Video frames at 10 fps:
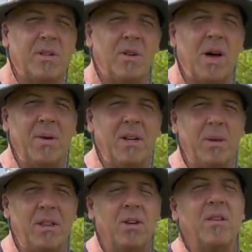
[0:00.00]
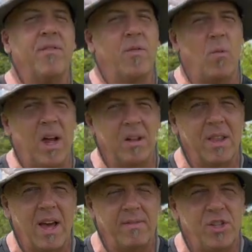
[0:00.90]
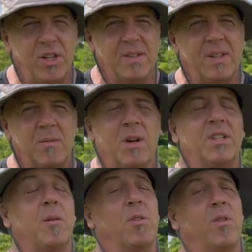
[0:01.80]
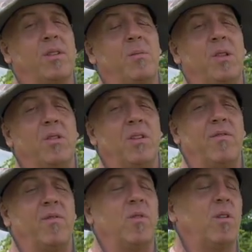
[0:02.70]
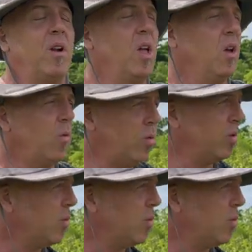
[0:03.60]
so I'm going to be looking for wildlife just as much I'm going to be looking for World